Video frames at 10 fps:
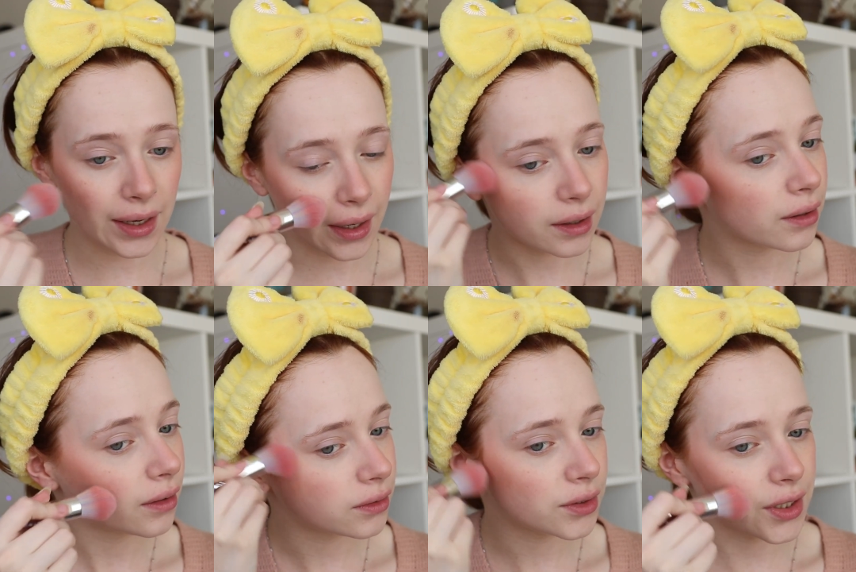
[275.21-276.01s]
Like
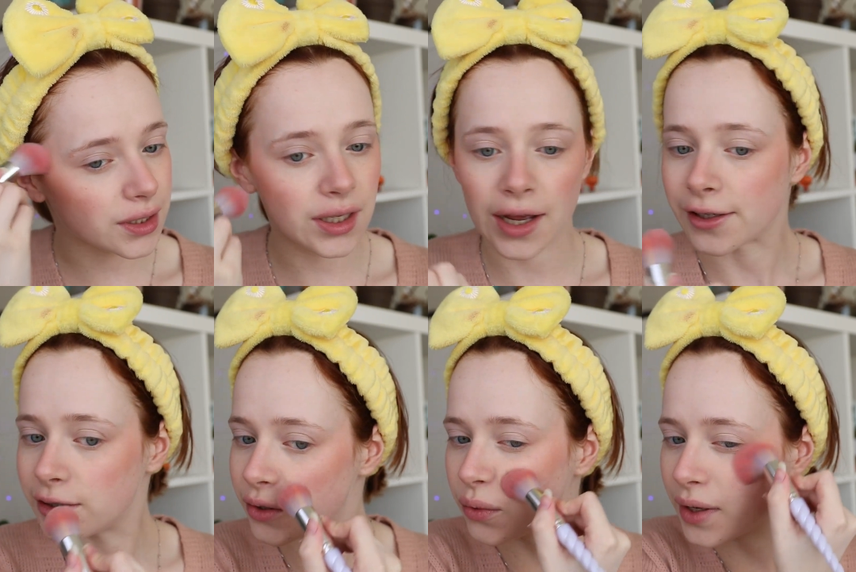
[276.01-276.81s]
just the last
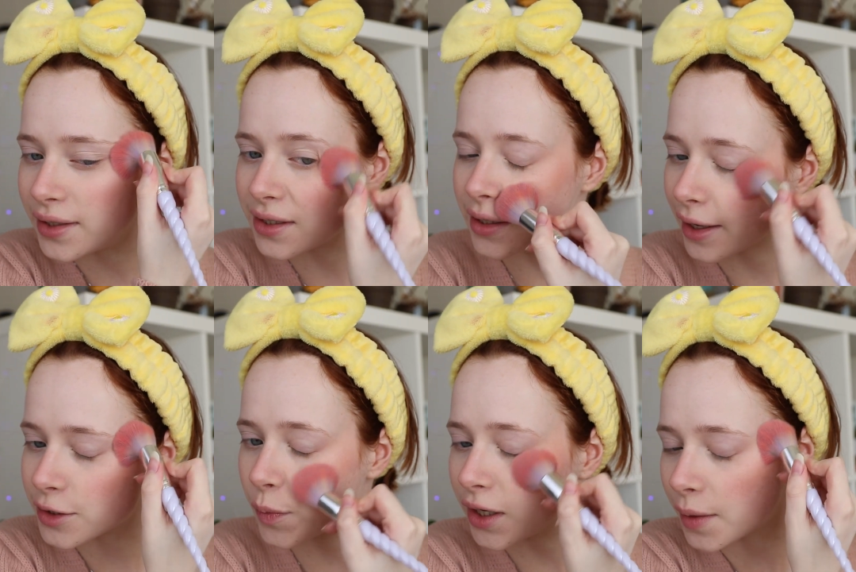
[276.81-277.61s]
2 weeks it has
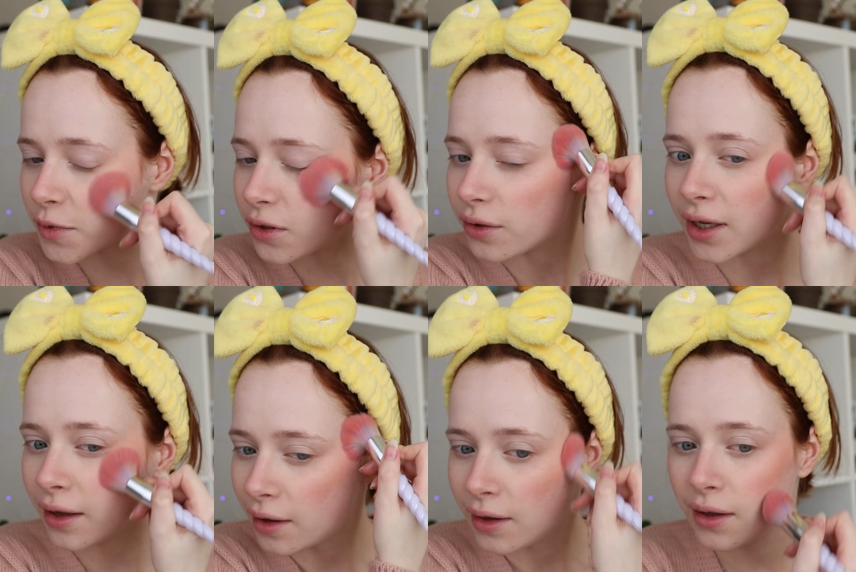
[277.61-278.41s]
been absolutely
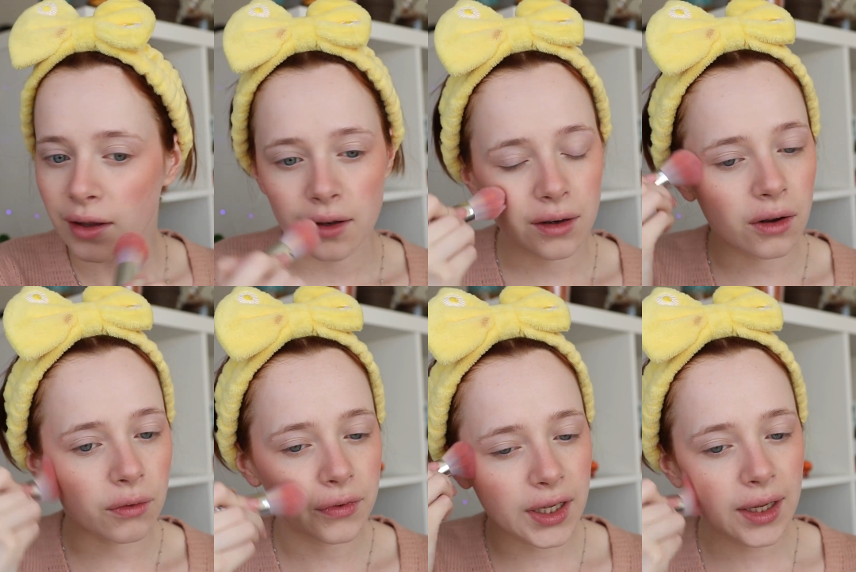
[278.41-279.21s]

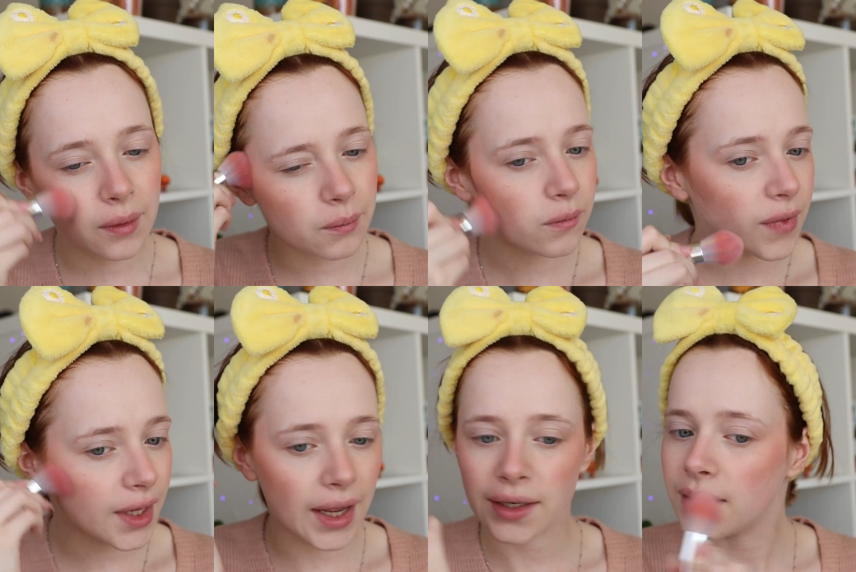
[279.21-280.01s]
lovely
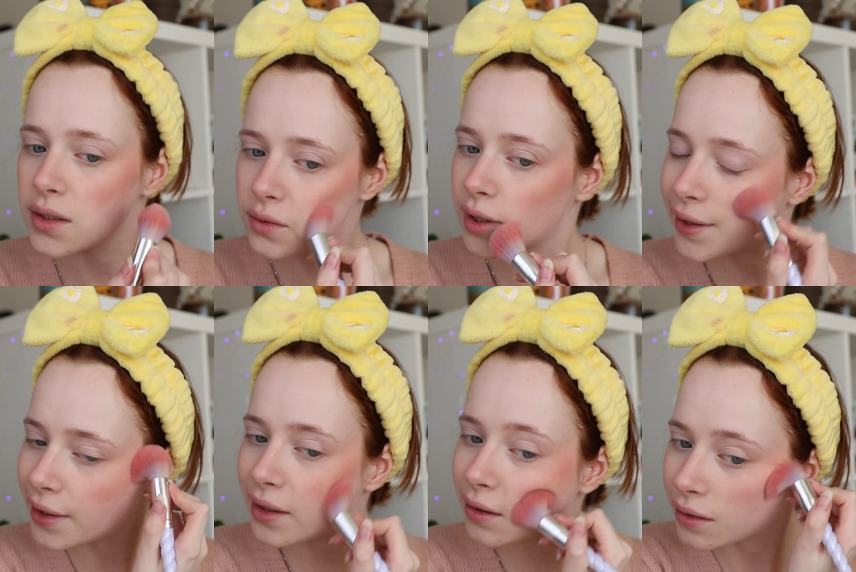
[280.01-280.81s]
and it's
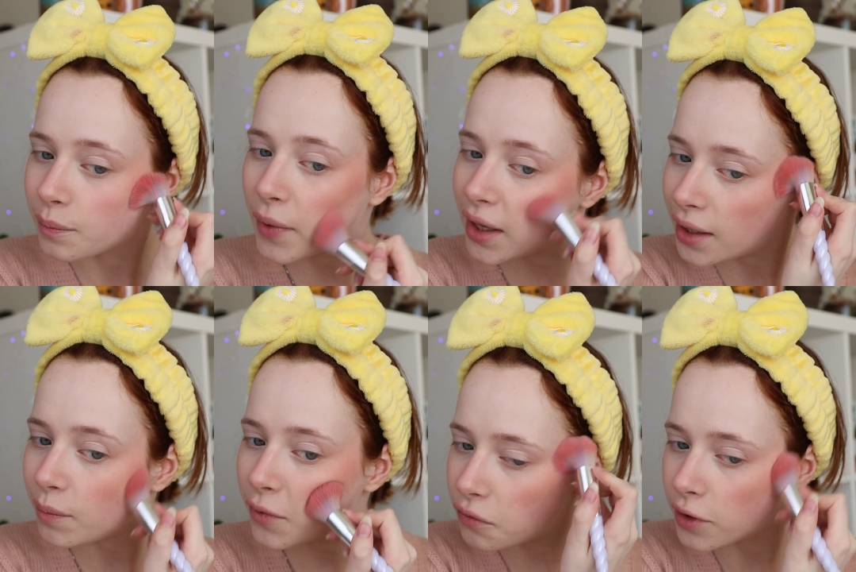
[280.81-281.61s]
really making
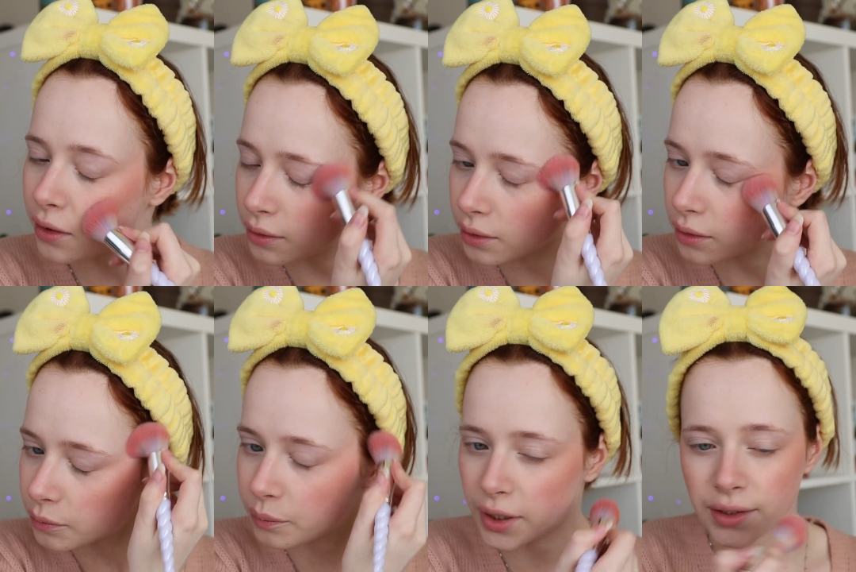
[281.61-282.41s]
me feel a
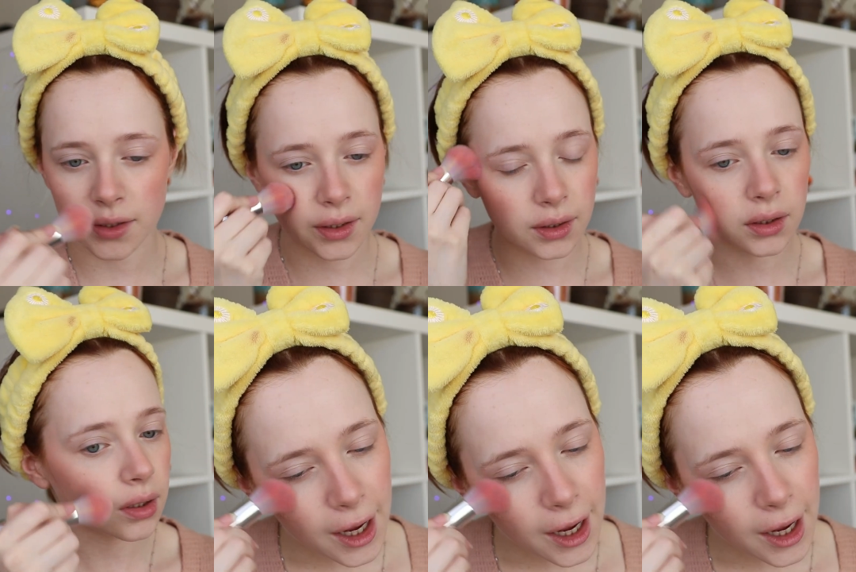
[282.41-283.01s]
lot better.